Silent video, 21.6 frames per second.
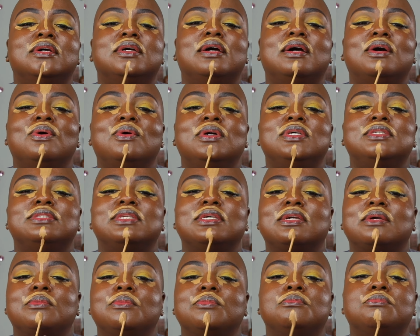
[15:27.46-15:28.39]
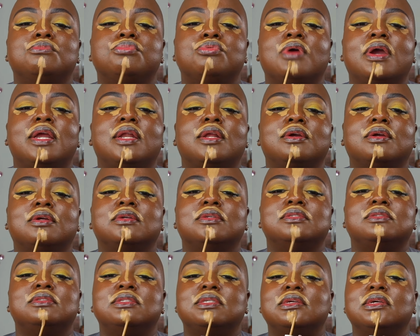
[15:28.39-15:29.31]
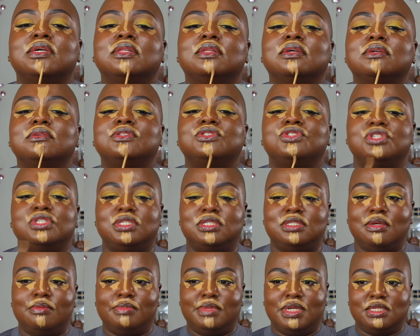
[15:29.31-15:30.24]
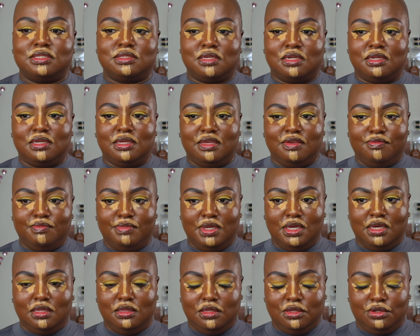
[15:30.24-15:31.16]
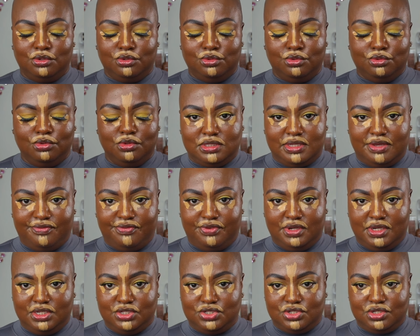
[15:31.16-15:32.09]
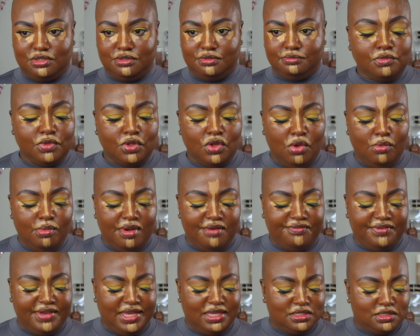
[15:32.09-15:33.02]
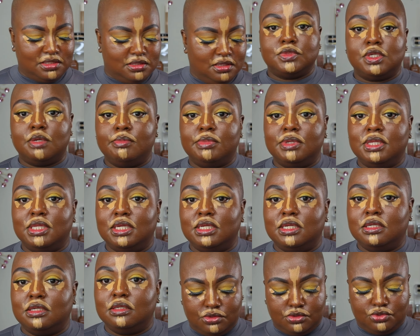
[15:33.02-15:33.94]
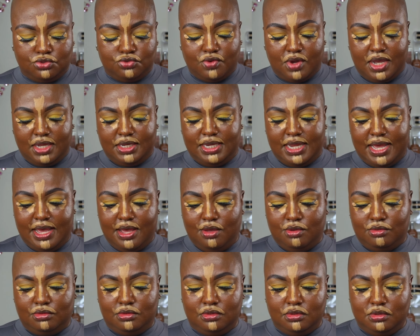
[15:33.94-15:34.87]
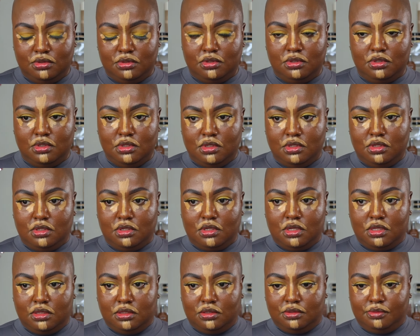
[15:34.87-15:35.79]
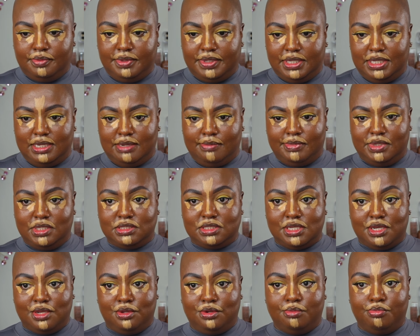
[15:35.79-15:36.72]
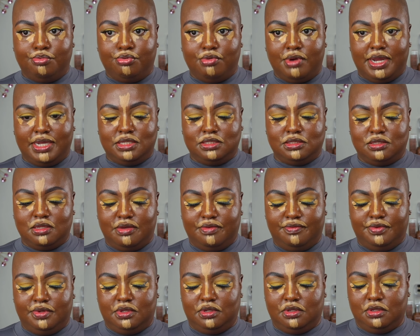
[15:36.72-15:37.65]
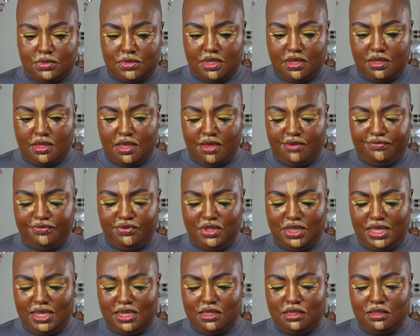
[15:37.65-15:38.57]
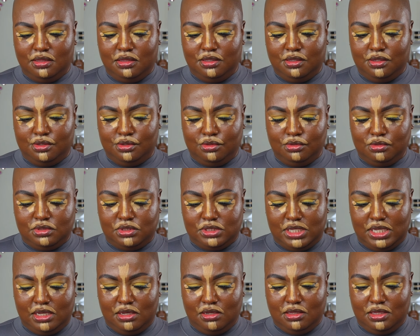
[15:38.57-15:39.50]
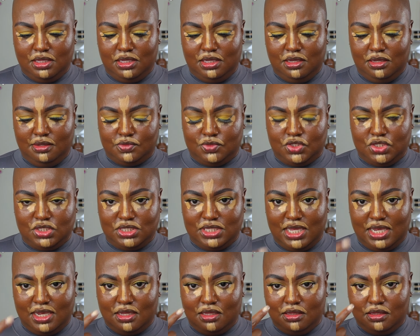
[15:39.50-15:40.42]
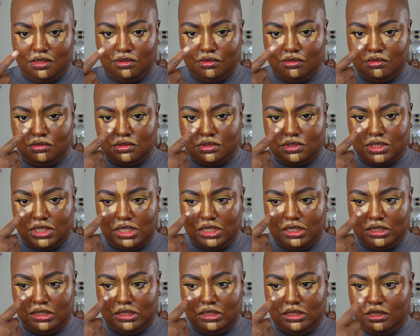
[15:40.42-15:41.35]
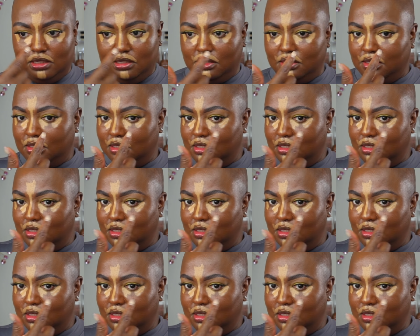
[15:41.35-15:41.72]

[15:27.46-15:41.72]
I always like a brighter concealer. Just something that's gonna give me a little definition on my face. I'm gonna let it dry down a little bit and I'm gonna tell you the price of it. I feel like a little tingly, just like a little tingly